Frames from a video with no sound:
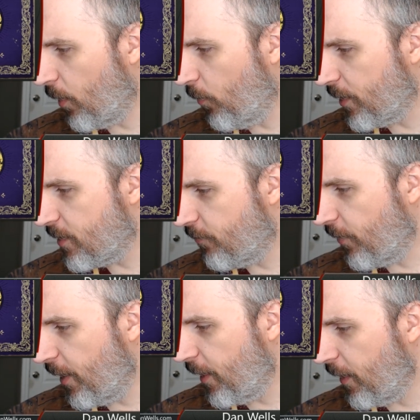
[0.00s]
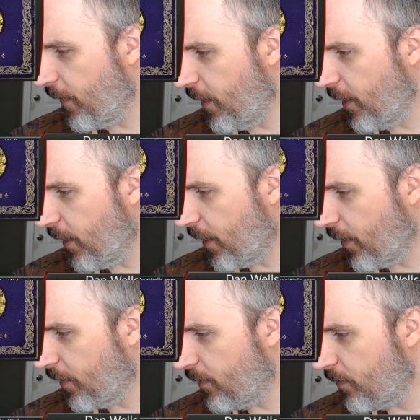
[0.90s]
I want to find
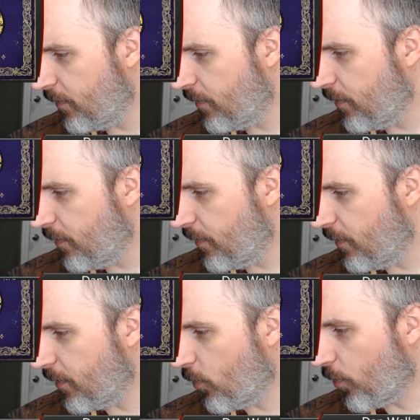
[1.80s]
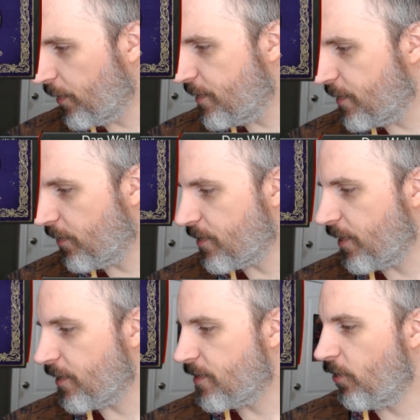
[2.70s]
the courtly skills
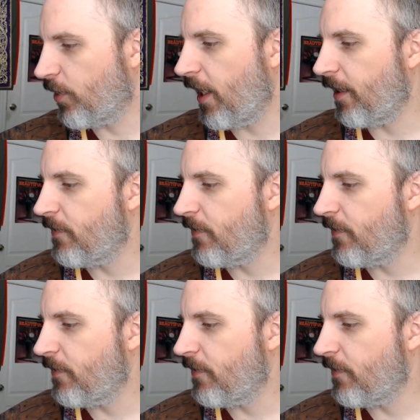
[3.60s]
list. Okay.